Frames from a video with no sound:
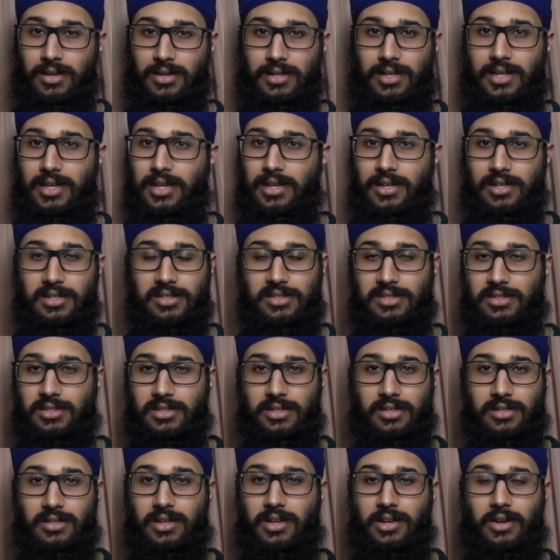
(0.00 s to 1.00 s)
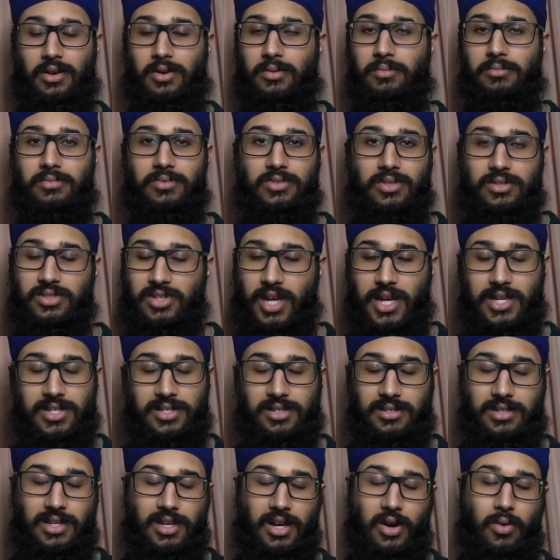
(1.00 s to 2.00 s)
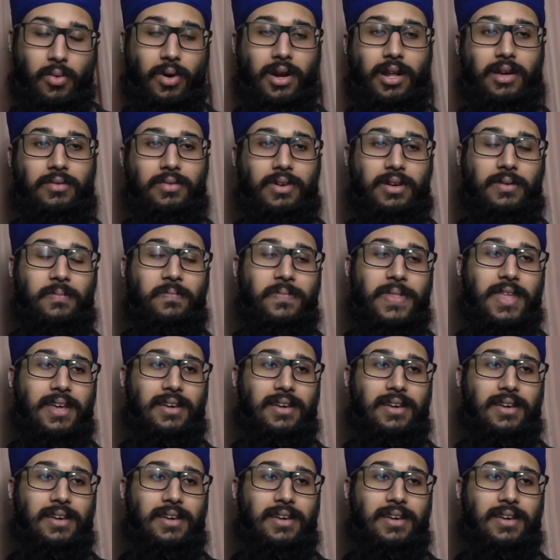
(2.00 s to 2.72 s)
gears to, you know, change a gear, whatever.